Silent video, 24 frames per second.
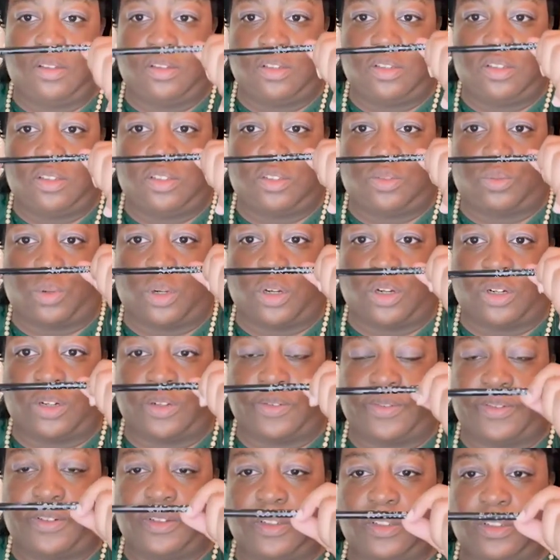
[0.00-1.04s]

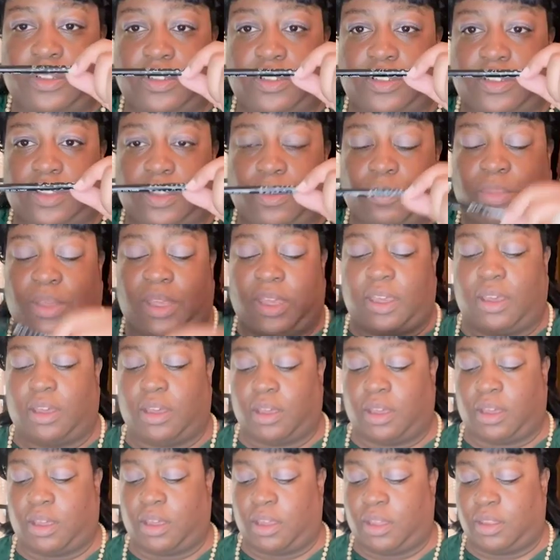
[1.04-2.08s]
Swerve. It's
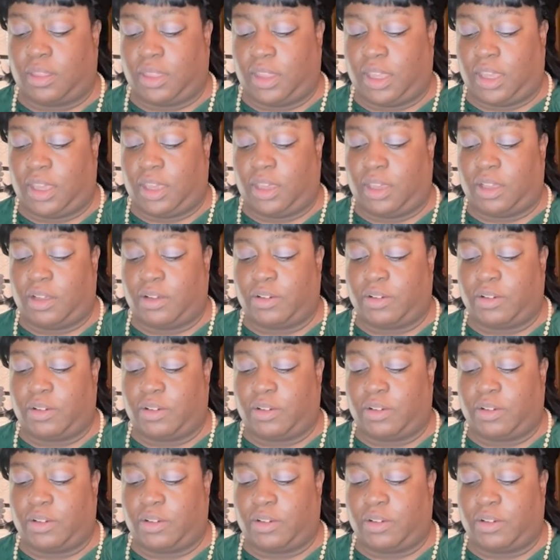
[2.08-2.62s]
the